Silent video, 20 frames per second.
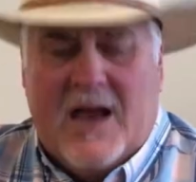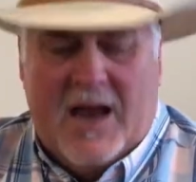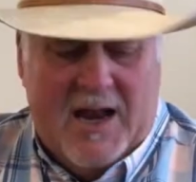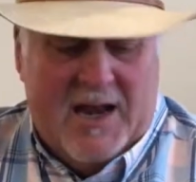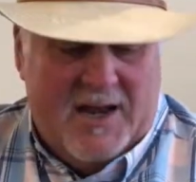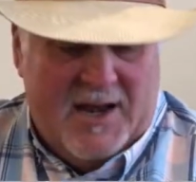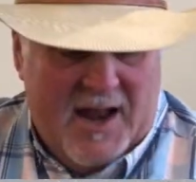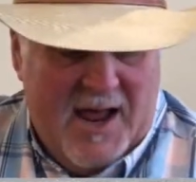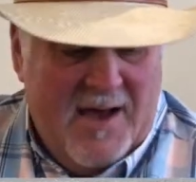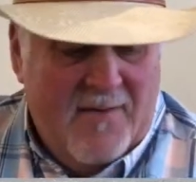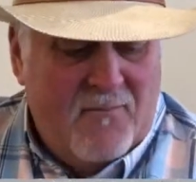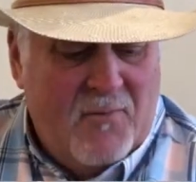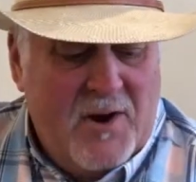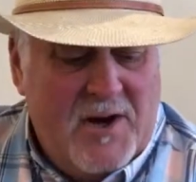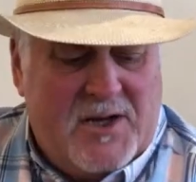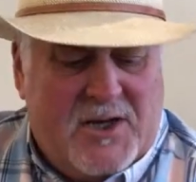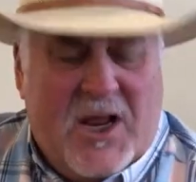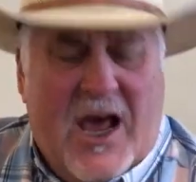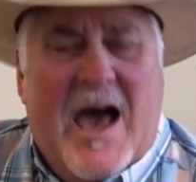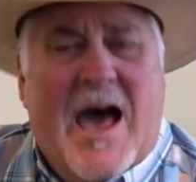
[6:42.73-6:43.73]
And
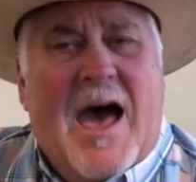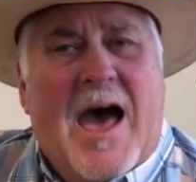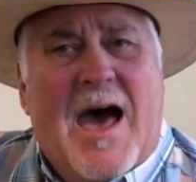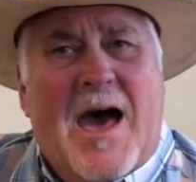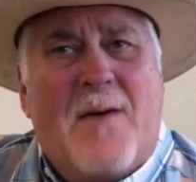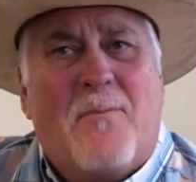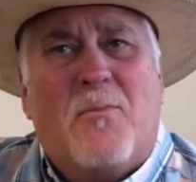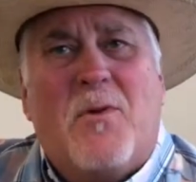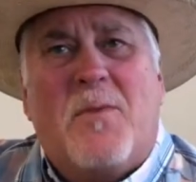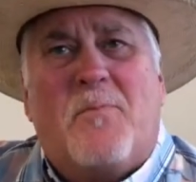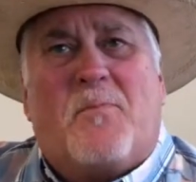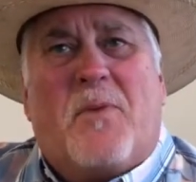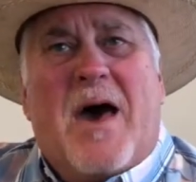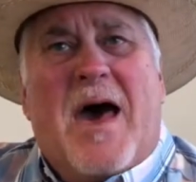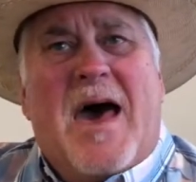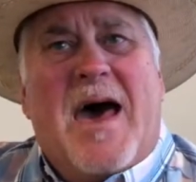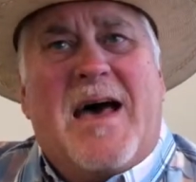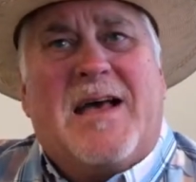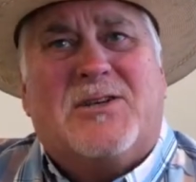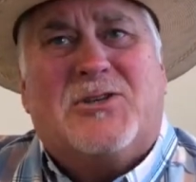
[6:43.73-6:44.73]
every time we
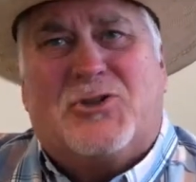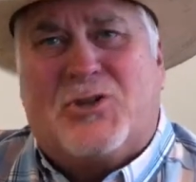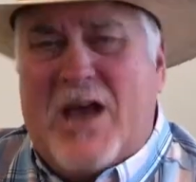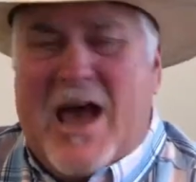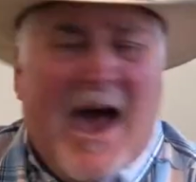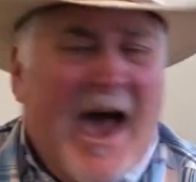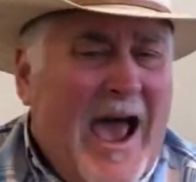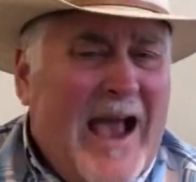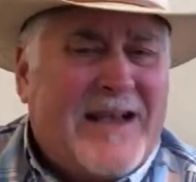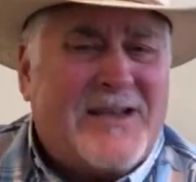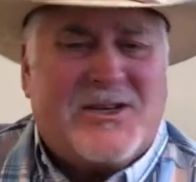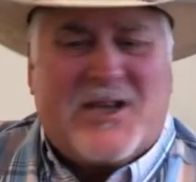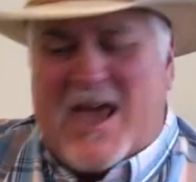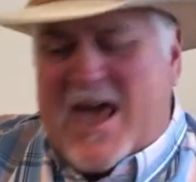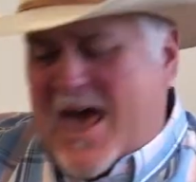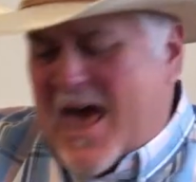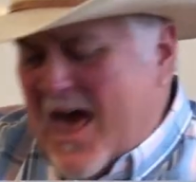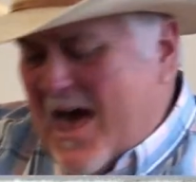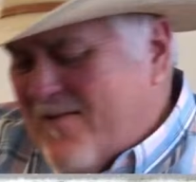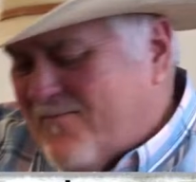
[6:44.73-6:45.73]
passed Jack's
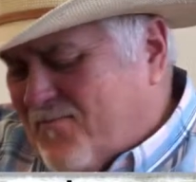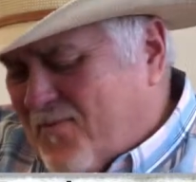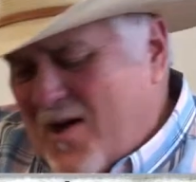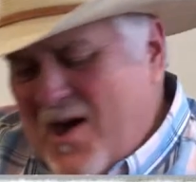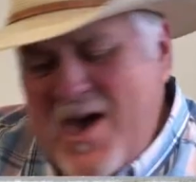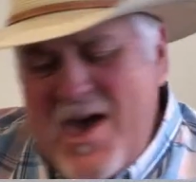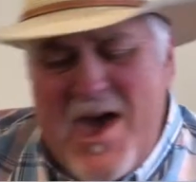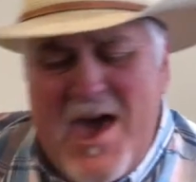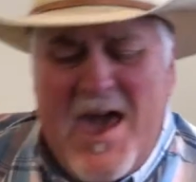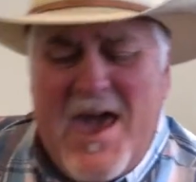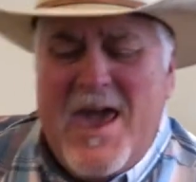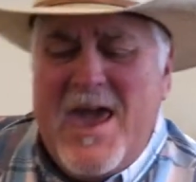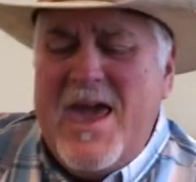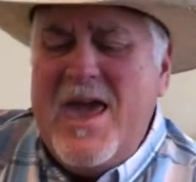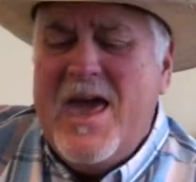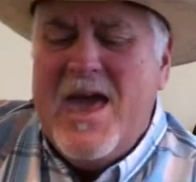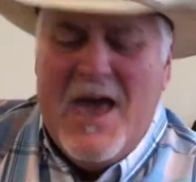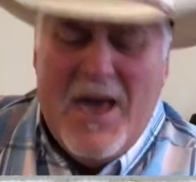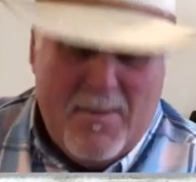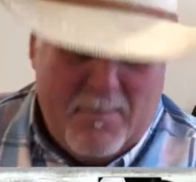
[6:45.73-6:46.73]
Cafe,
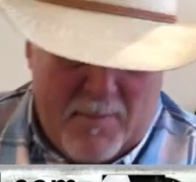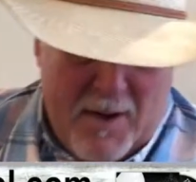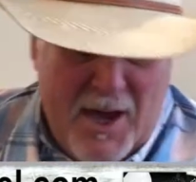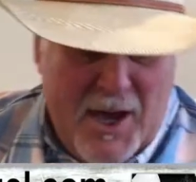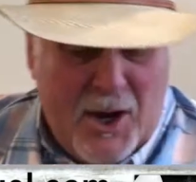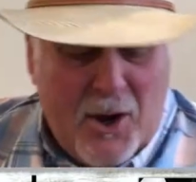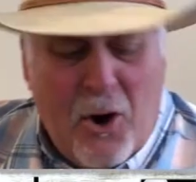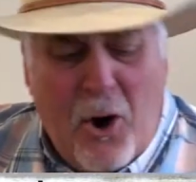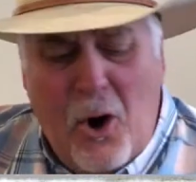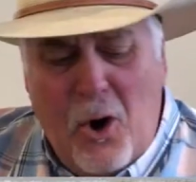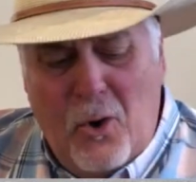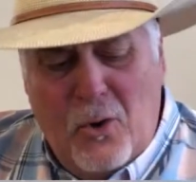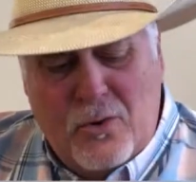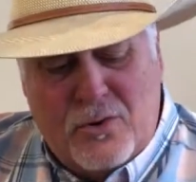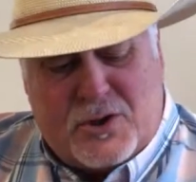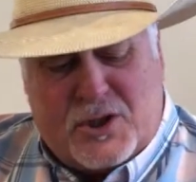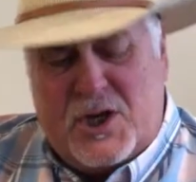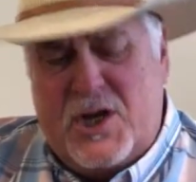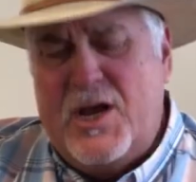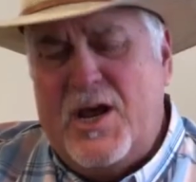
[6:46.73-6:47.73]
big
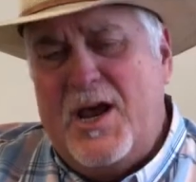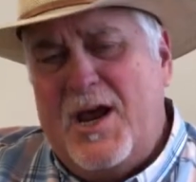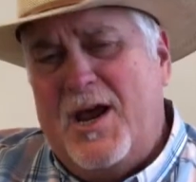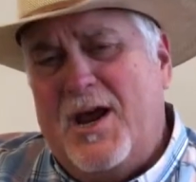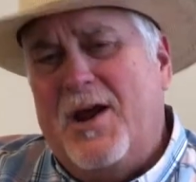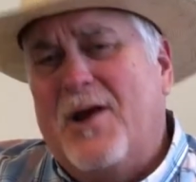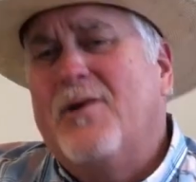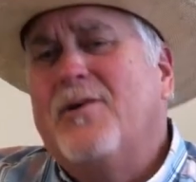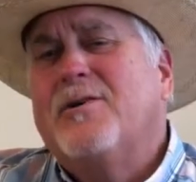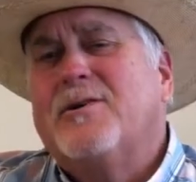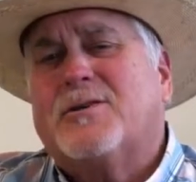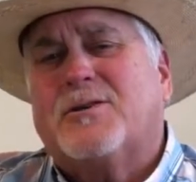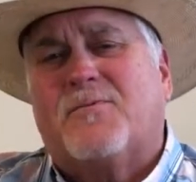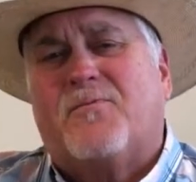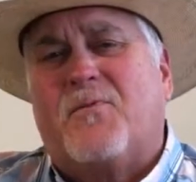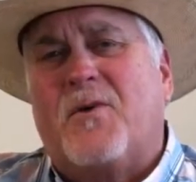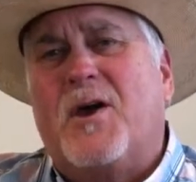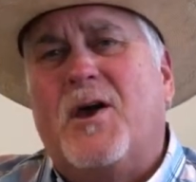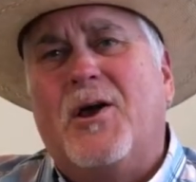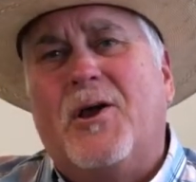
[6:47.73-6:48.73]
old tears
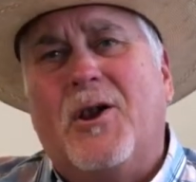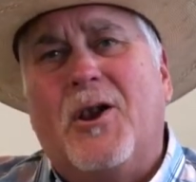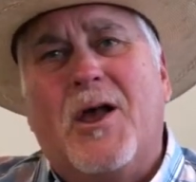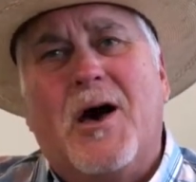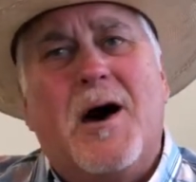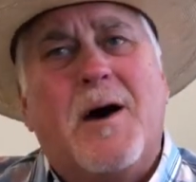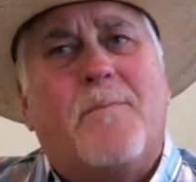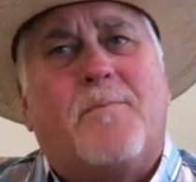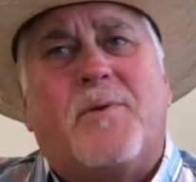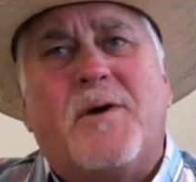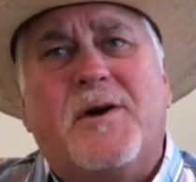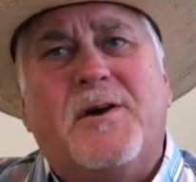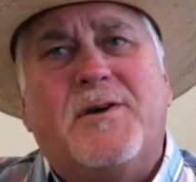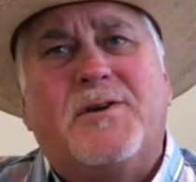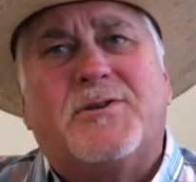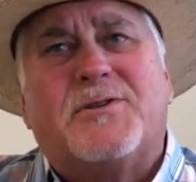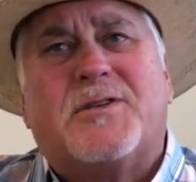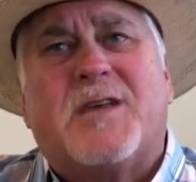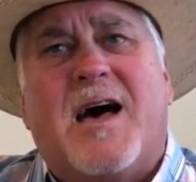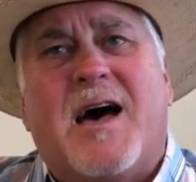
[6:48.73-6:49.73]
fill up
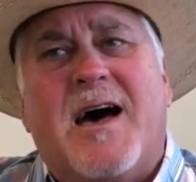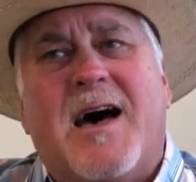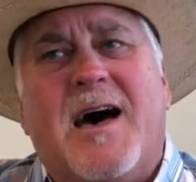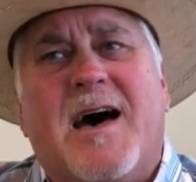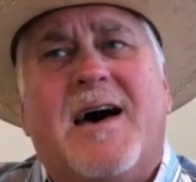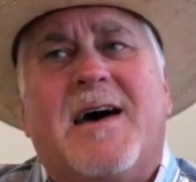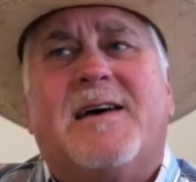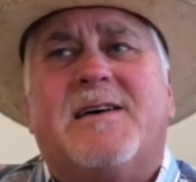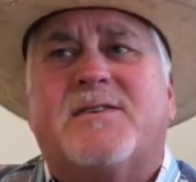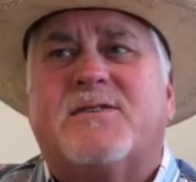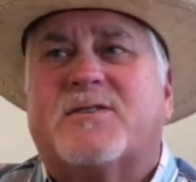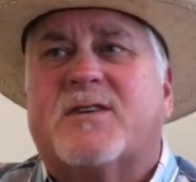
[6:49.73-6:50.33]
his eyes.